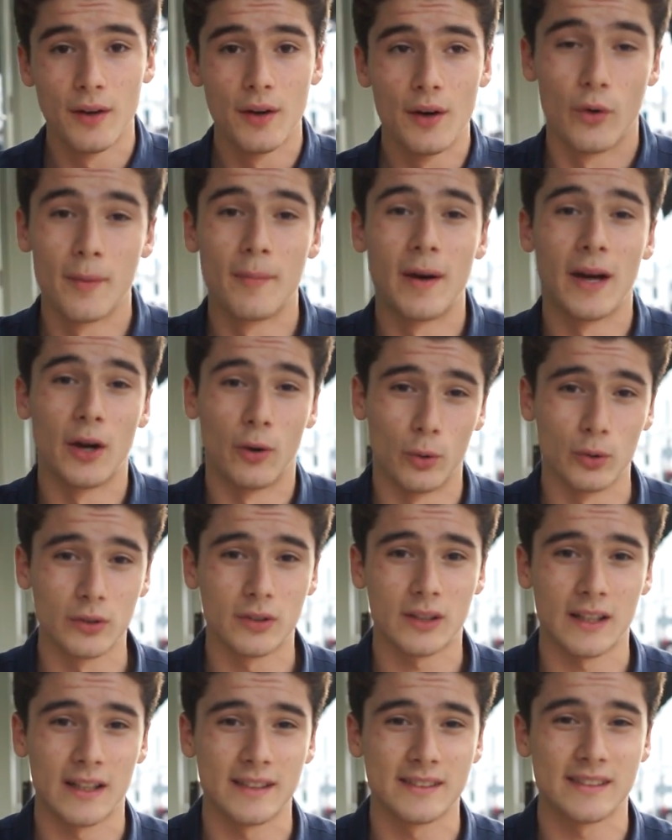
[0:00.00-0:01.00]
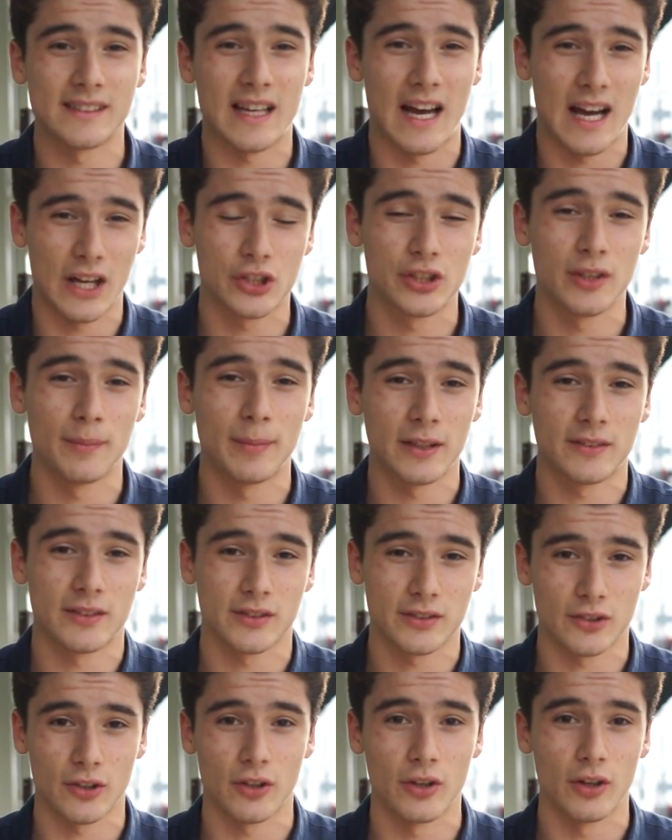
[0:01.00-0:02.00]
One of my old clients is actually about to
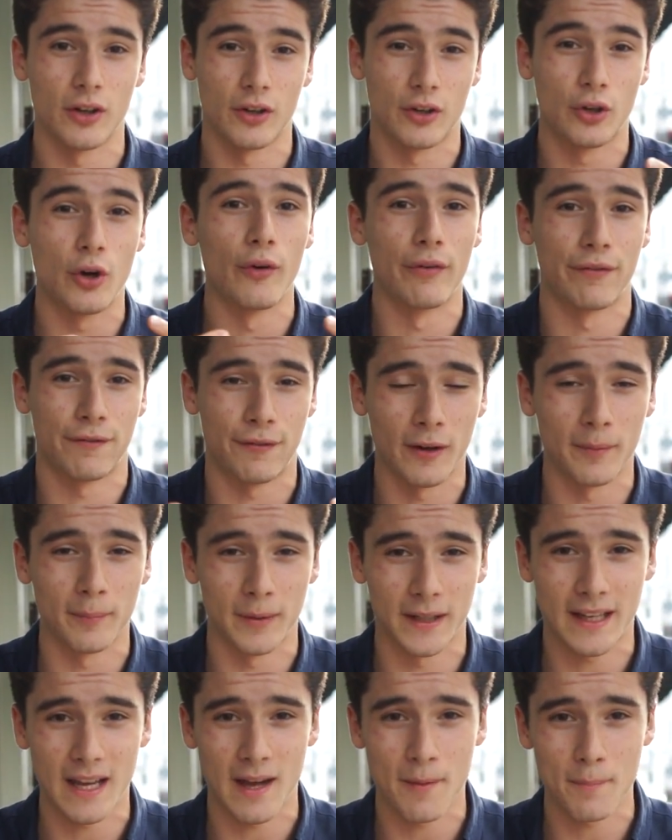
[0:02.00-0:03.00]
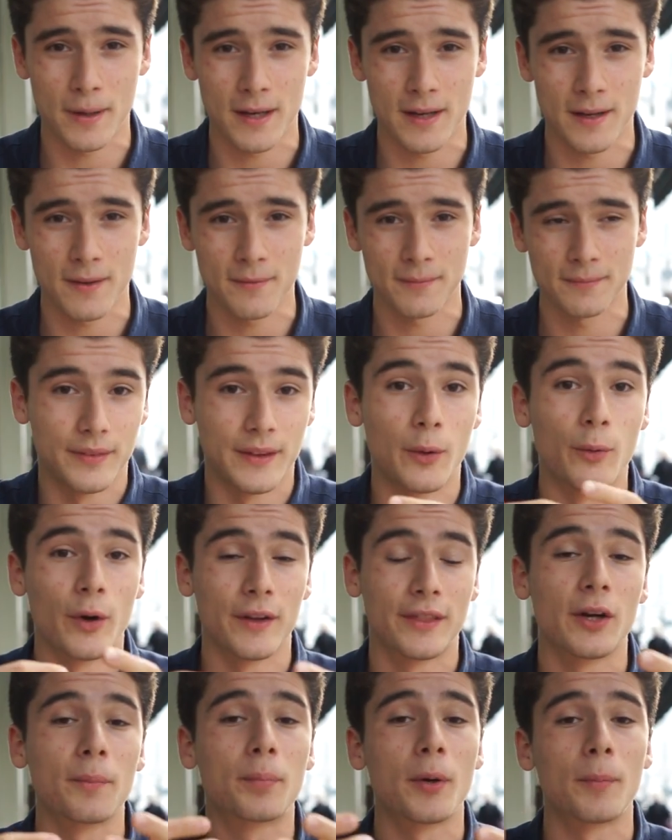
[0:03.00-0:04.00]
start a GoFundMe campaign. Now
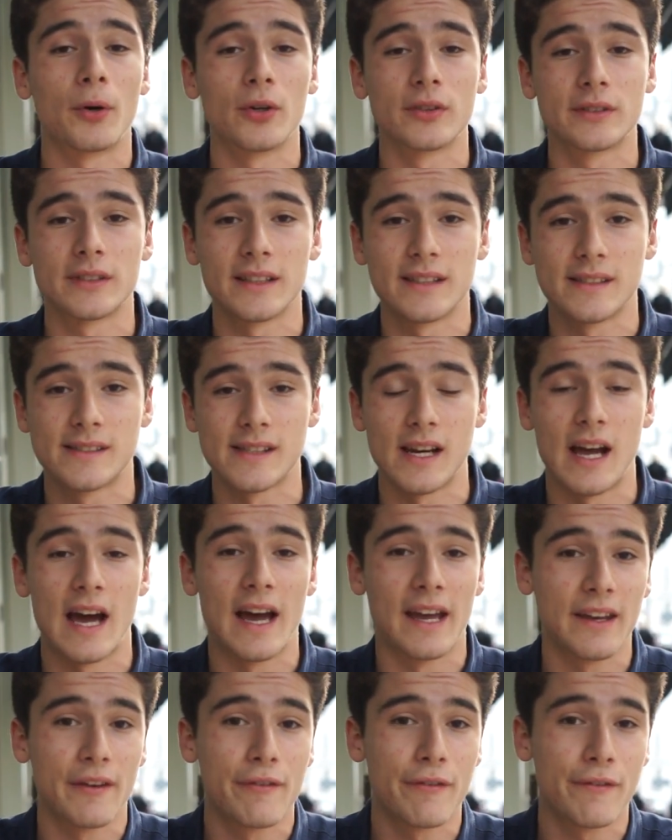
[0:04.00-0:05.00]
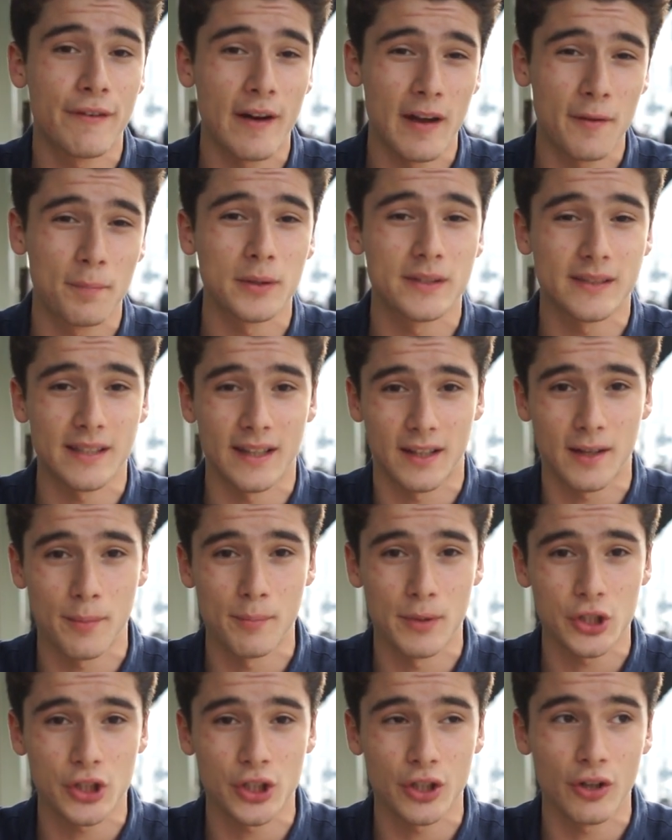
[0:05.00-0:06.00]
what they're proposing is that I get 5%
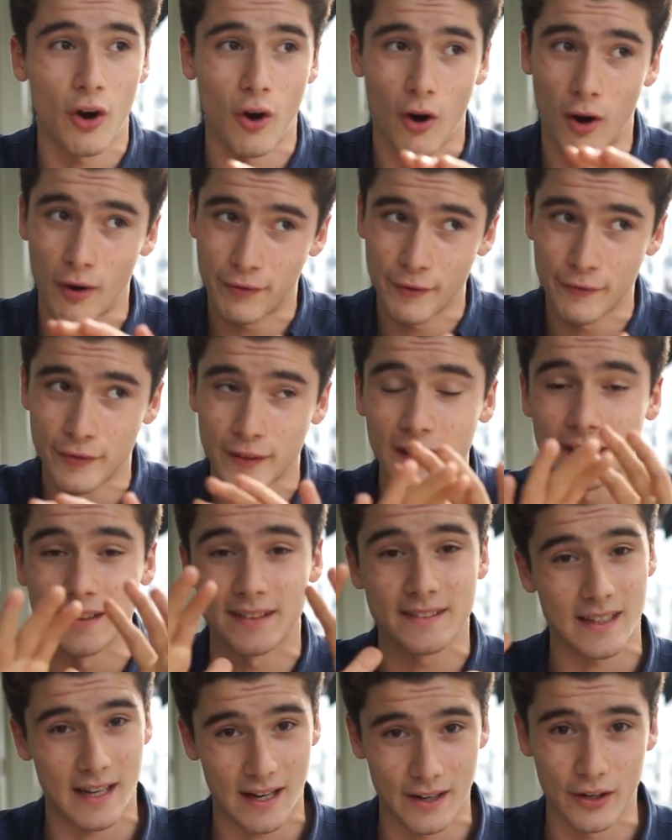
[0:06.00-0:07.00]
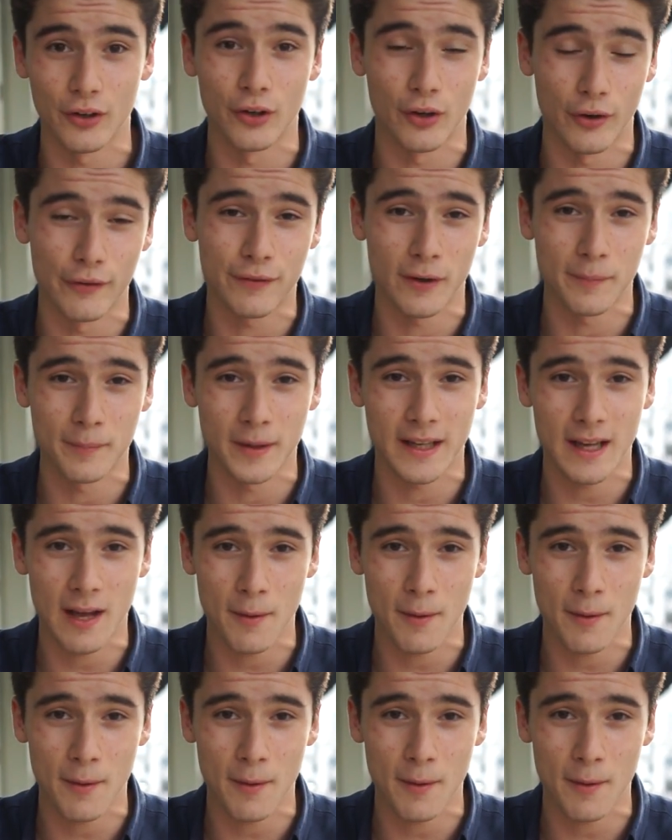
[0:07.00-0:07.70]
commission off of the entire GoFundMe